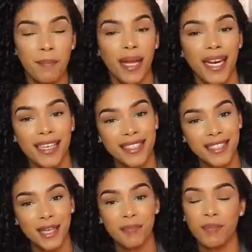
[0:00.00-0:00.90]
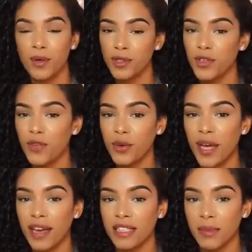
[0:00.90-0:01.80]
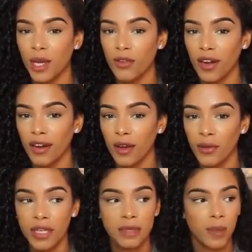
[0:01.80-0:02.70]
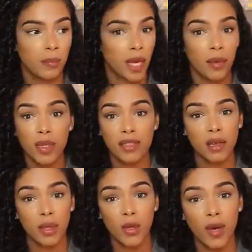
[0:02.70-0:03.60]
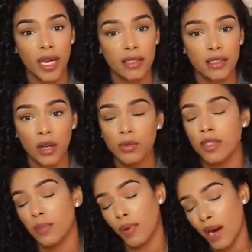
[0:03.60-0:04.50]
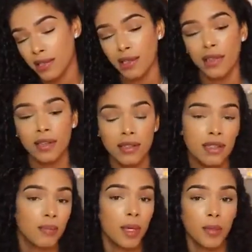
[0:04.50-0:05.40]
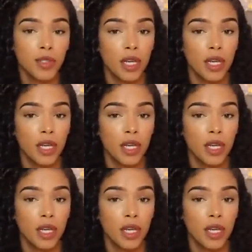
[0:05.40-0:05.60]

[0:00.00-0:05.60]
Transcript: My next tip, most of you guys may already know this, but maybe some of you guys don't. Surprisingly, some people